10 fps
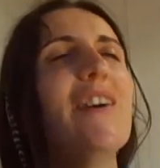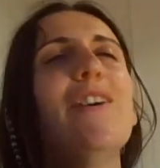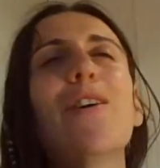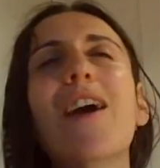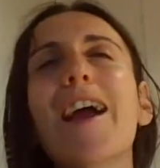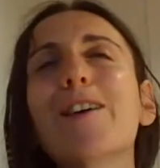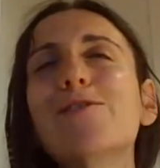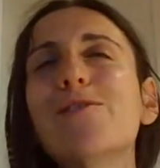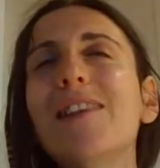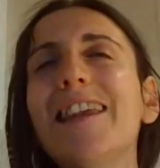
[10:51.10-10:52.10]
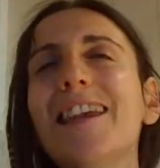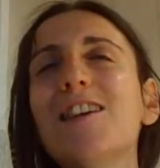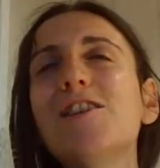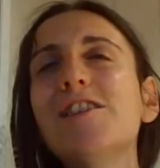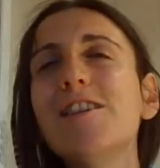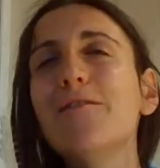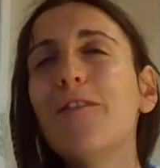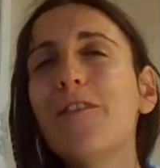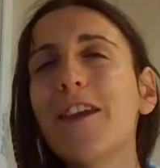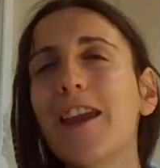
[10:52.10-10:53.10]
you're actually
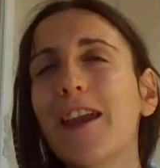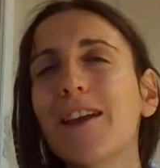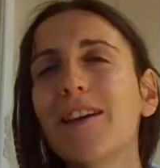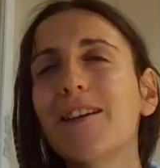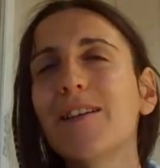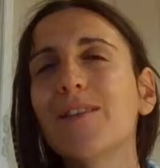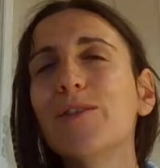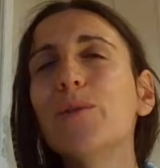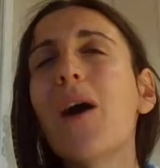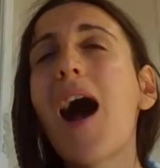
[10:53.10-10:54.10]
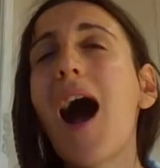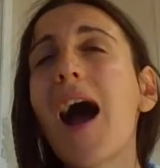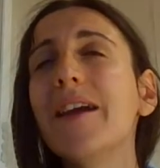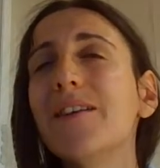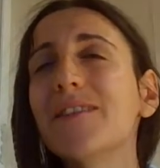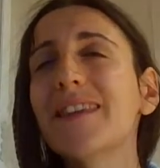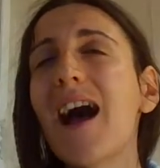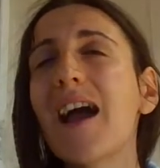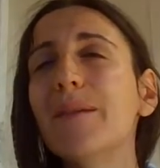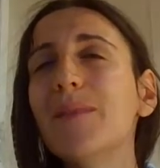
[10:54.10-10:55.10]
shifting to higher
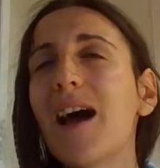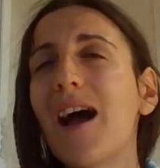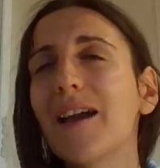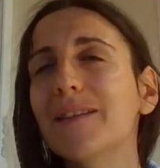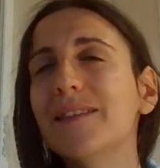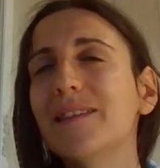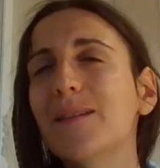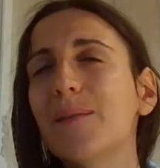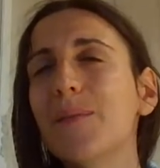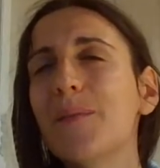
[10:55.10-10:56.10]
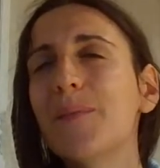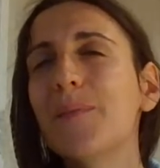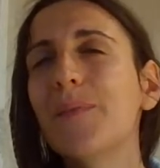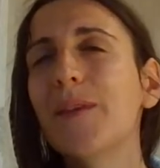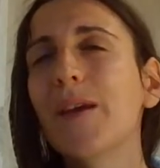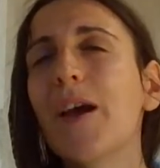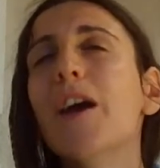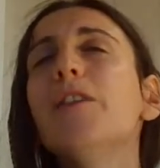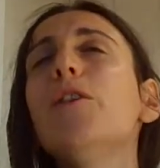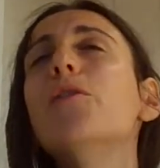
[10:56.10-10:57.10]
timelines.
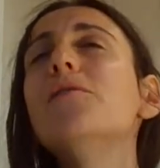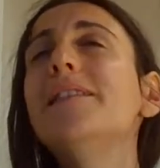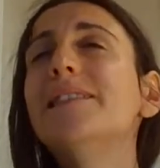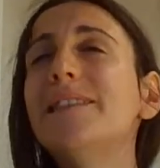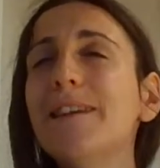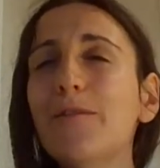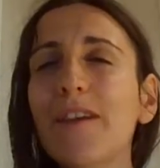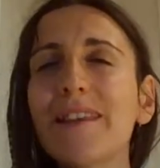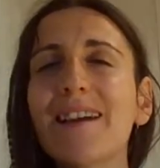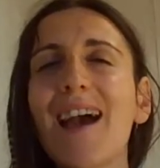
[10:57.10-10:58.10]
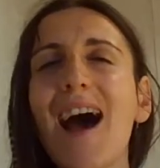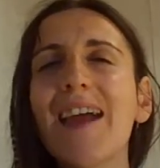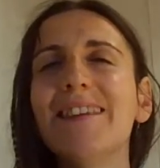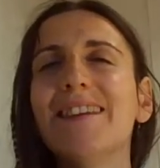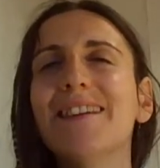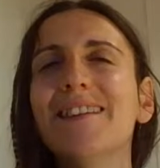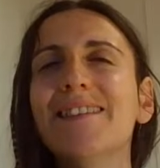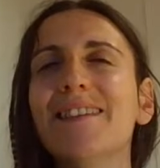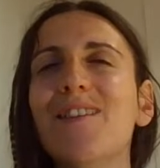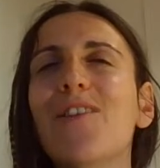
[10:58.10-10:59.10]
You're receiving the
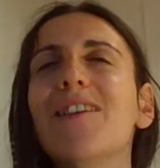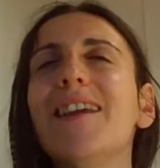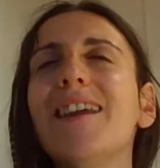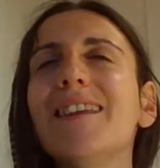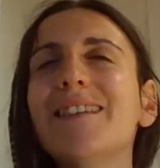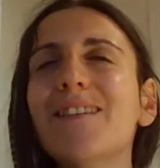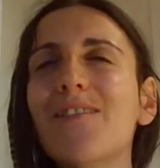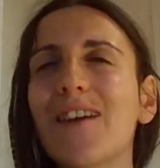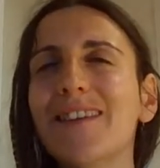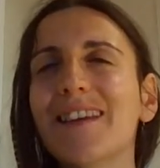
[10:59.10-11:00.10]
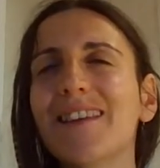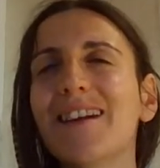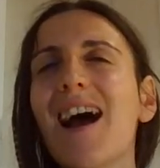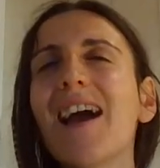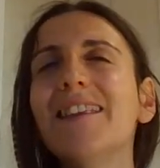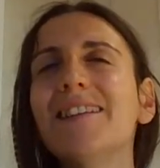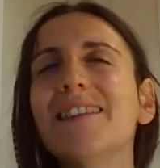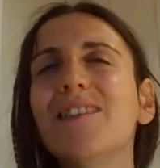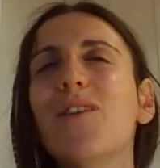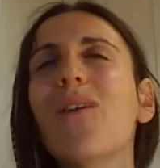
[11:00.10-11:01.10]
guidance, you're integrating the guidance,
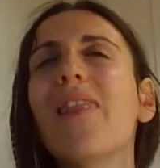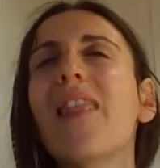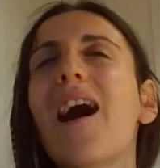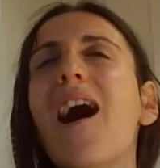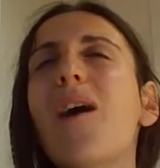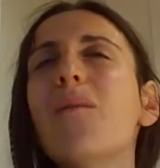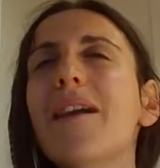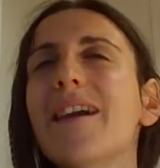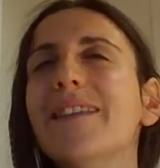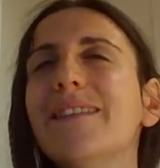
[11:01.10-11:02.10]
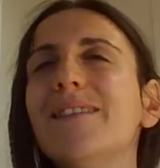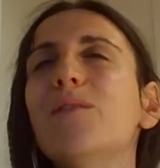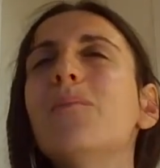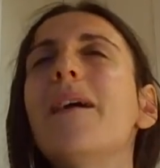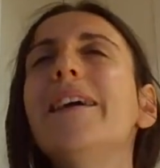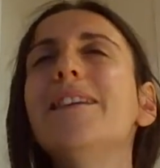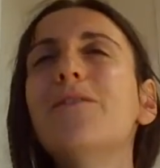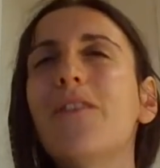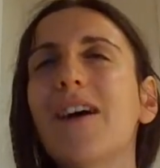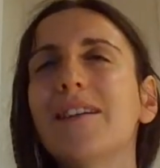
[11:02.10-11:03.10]
and you allow it to
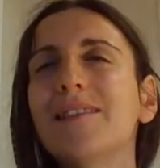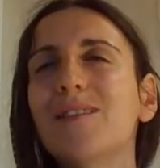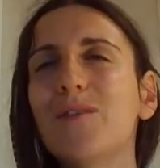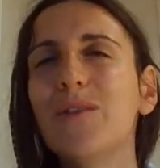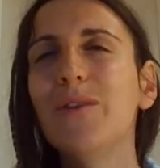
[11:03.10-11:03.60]
manifest through